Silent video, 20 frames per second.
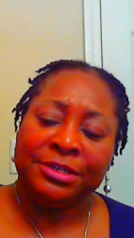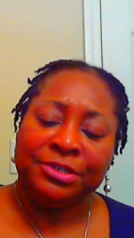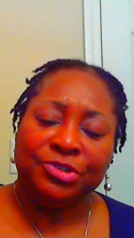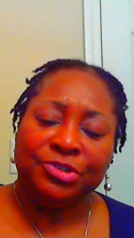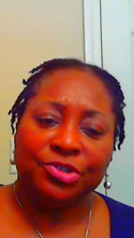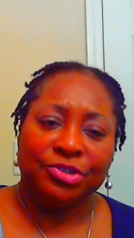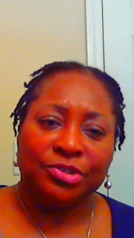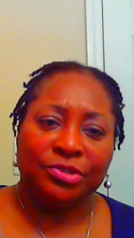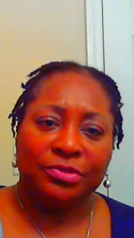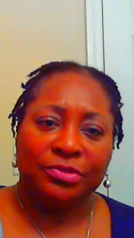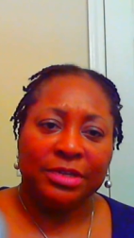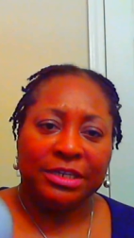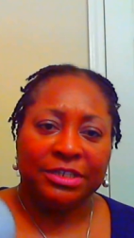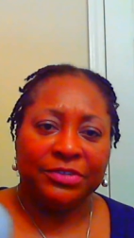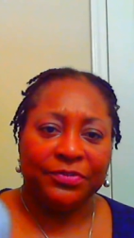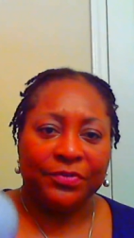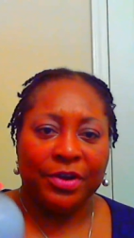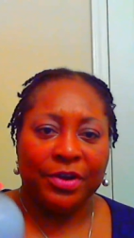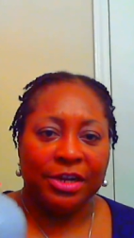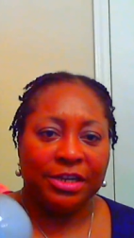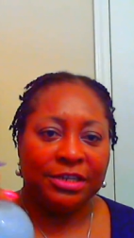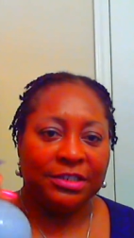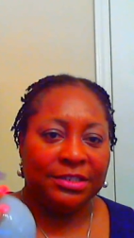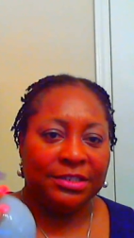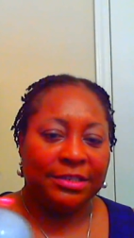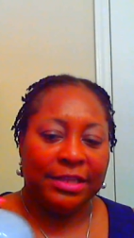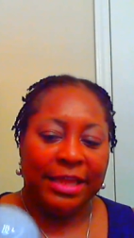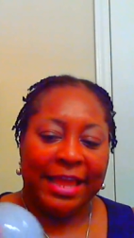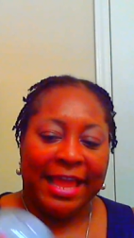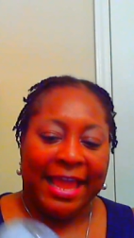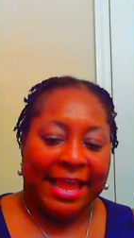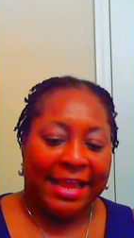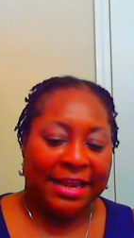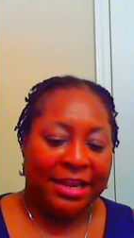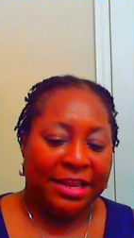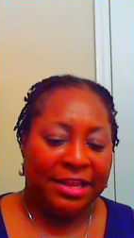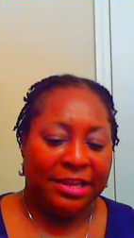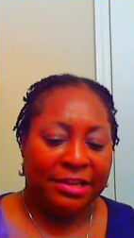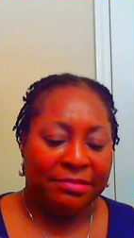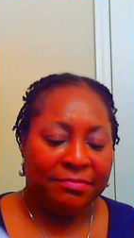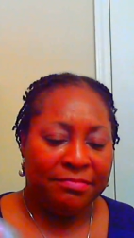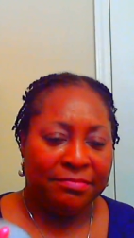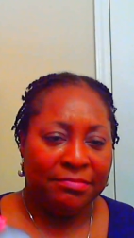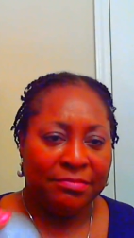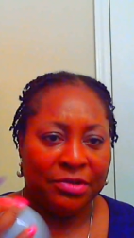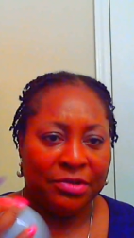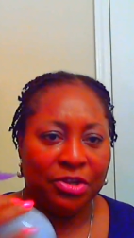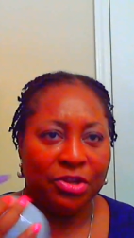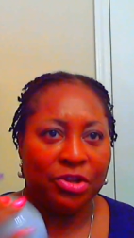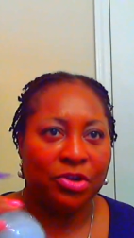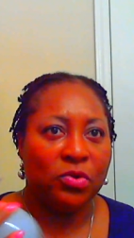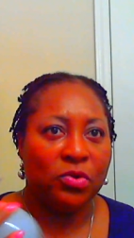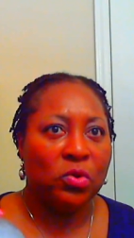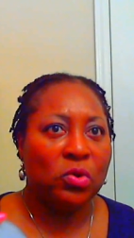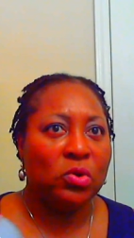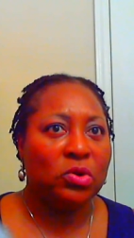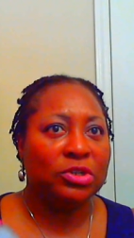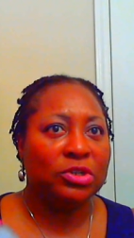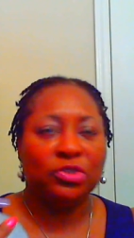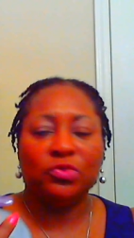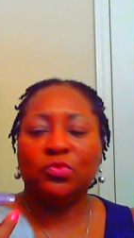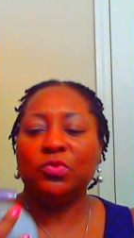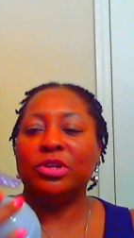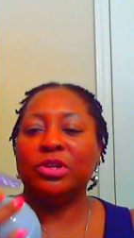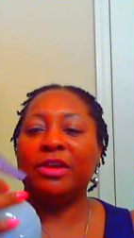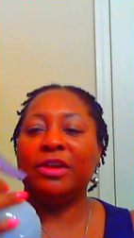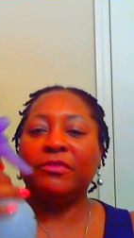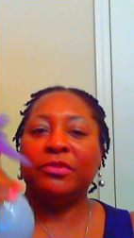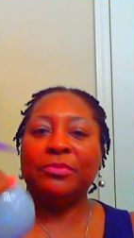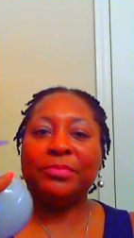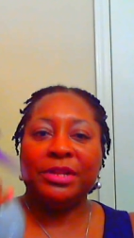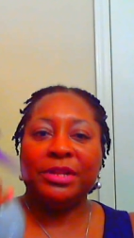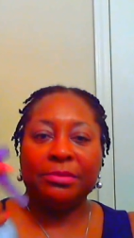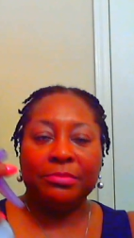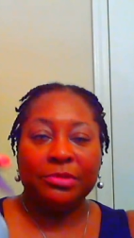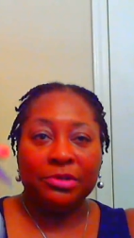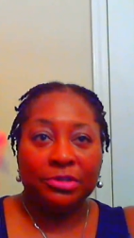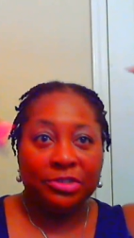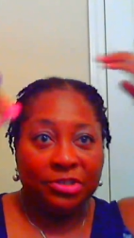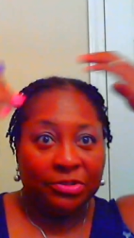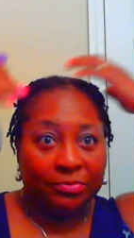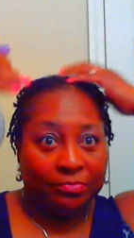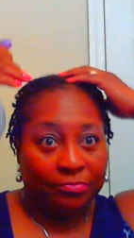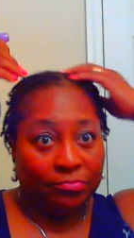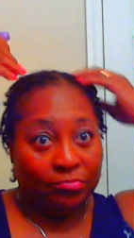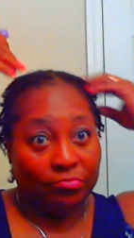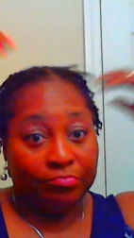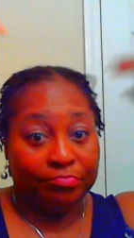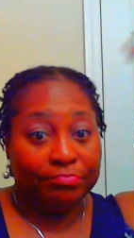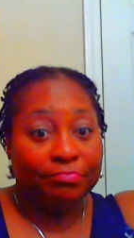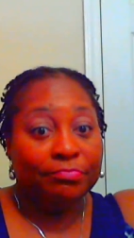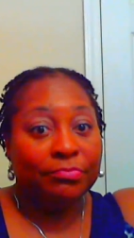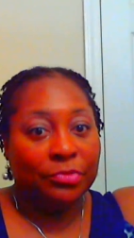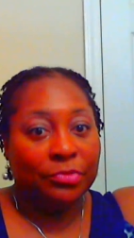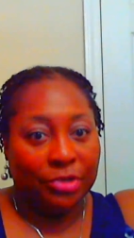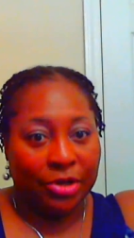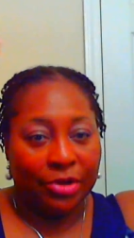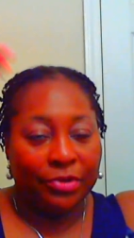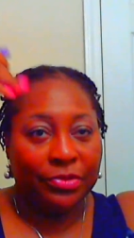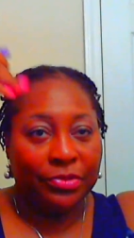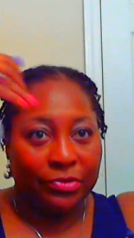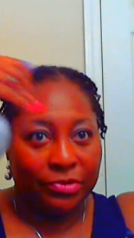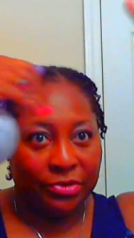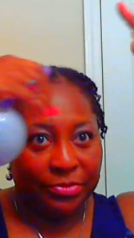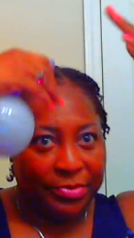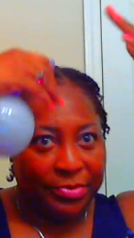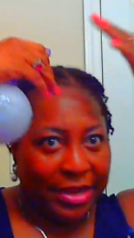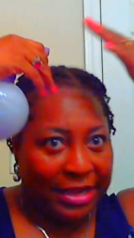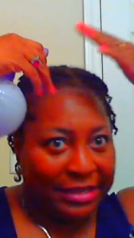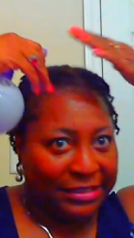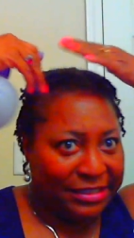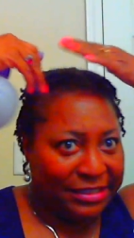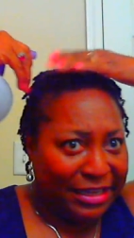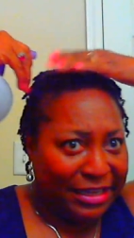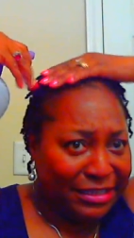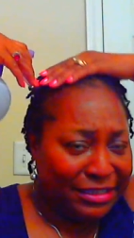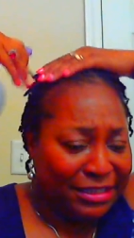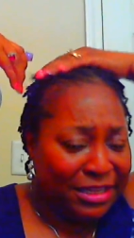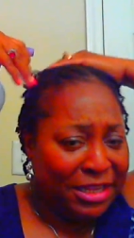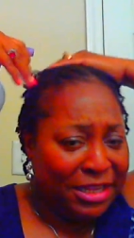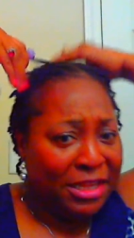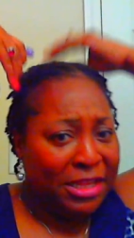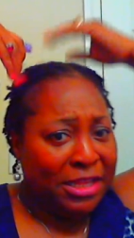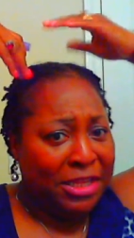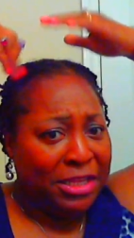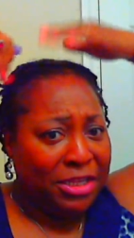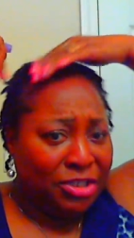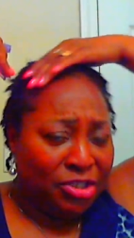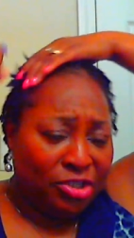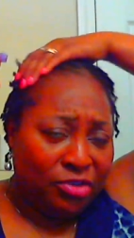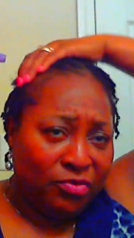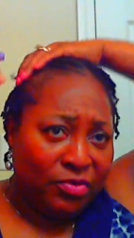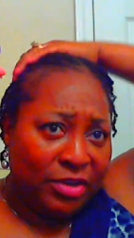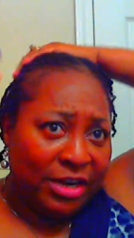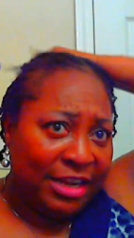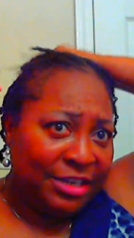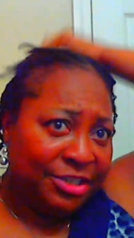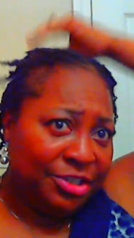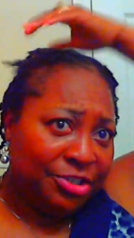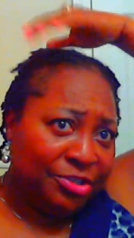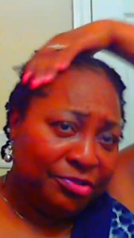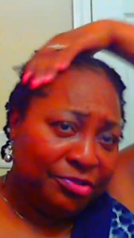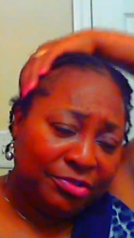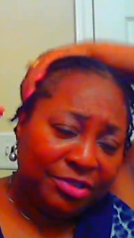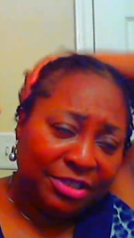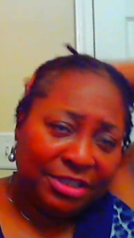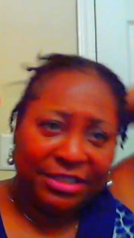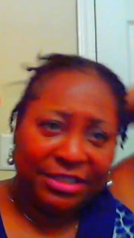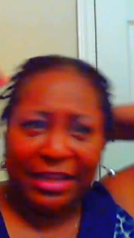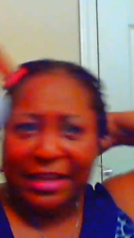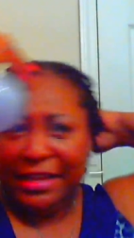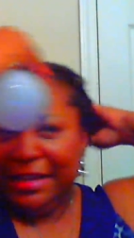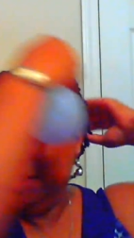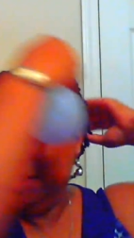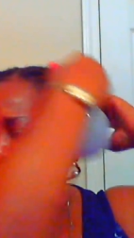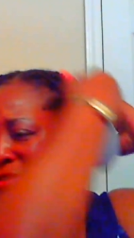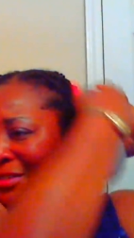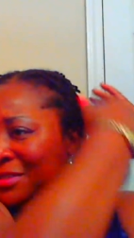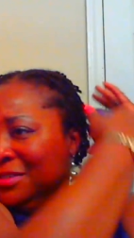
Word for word: do as far as adding, you know, oils or whatever, but I'm going to go through the process. So what I do is I